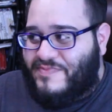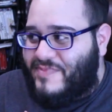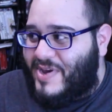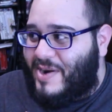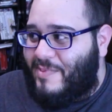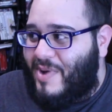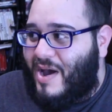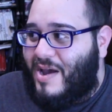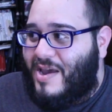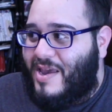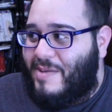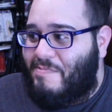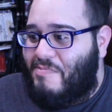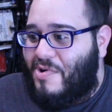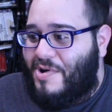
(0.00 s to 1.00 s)
man, I'm, I
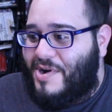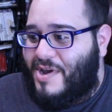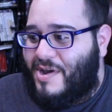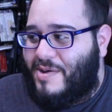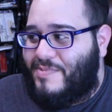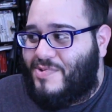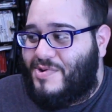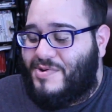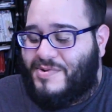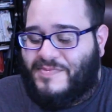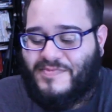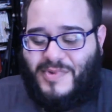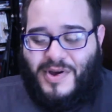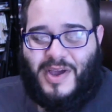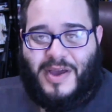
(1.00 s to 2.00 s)
am burning up, dude.
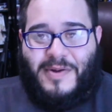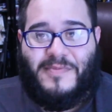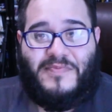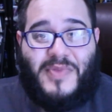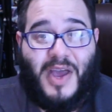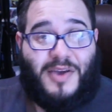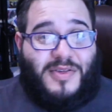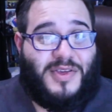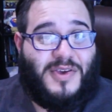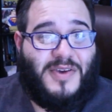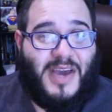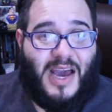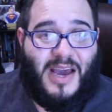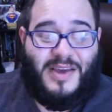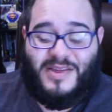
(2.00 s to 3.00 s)
Okay, I'll see you
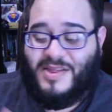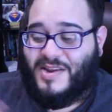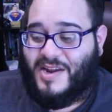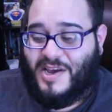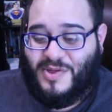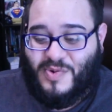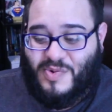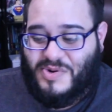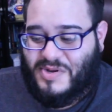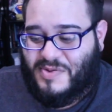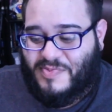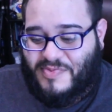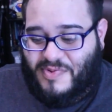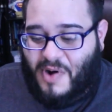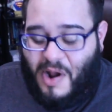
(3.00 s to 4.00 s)
guys in the next one, which is
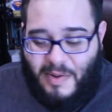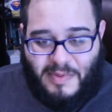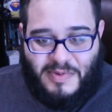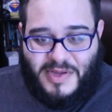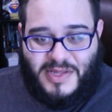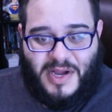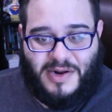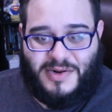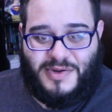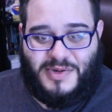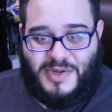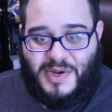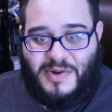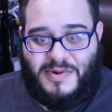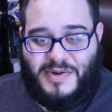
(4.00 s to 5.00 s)
probably Doctor
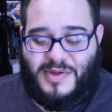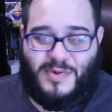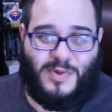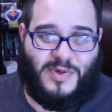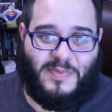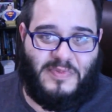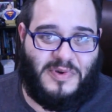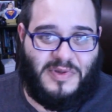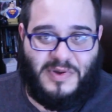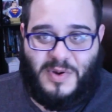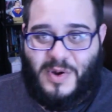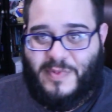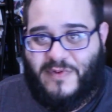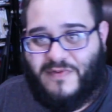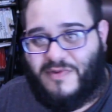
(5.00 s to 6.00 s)
Stone. This was supposed to
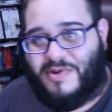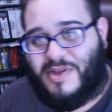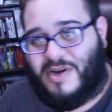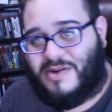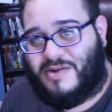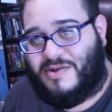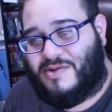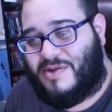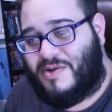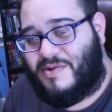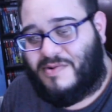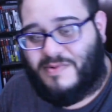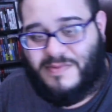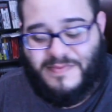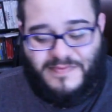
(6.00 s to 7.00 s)
go up before Doctor
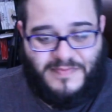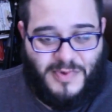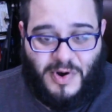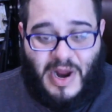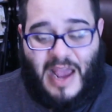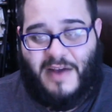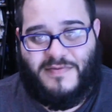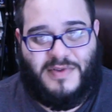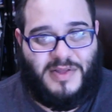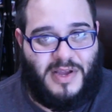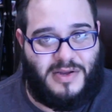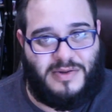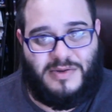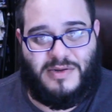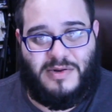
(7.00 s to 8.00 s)
Stone or after
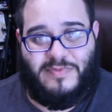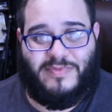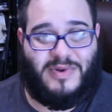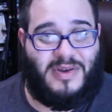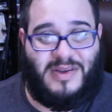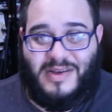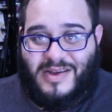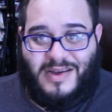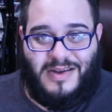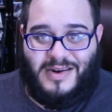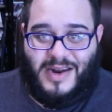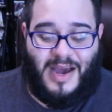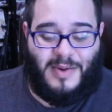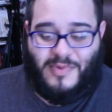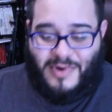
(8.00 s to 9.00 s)
Doctor Stone, but
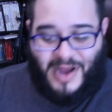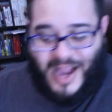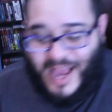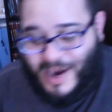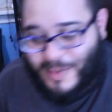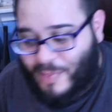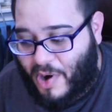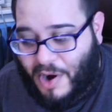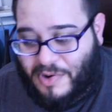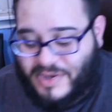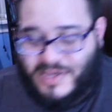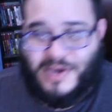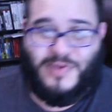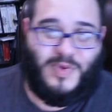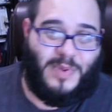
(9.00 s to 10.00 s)
nah, bro, I gotta
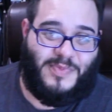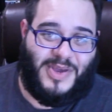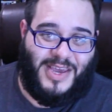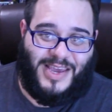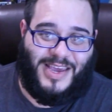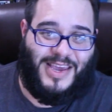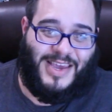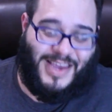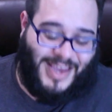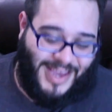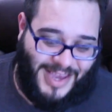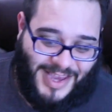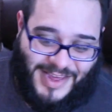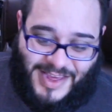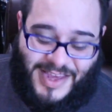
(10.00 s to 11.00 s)
prioritize One
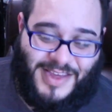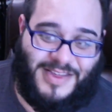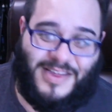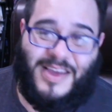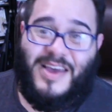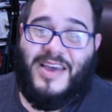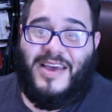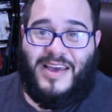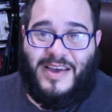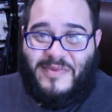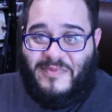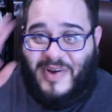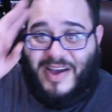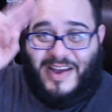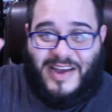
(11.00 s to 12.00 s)
Piece.
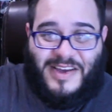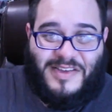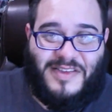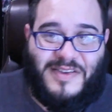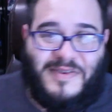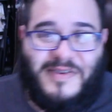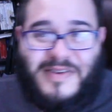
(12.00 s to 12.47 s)
Bye, guys.